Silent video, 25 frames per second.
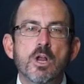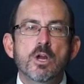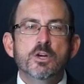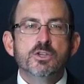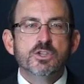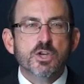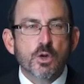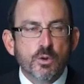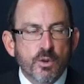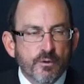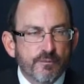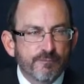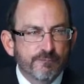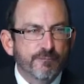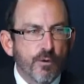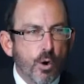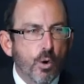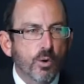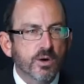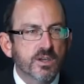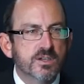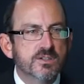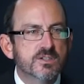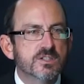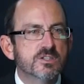So the
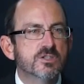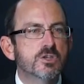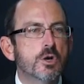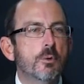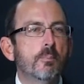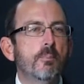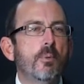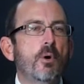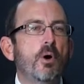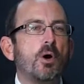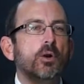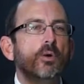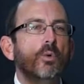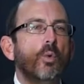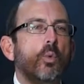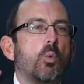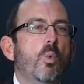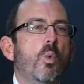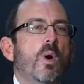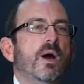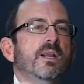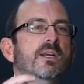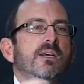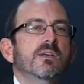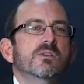focus is upon
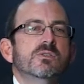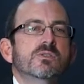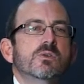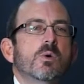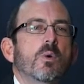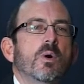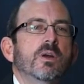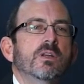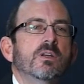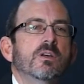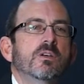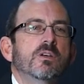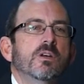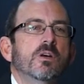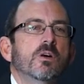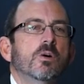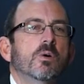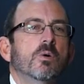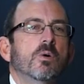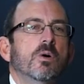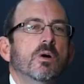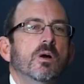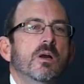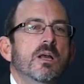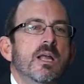what he's going to
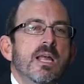do.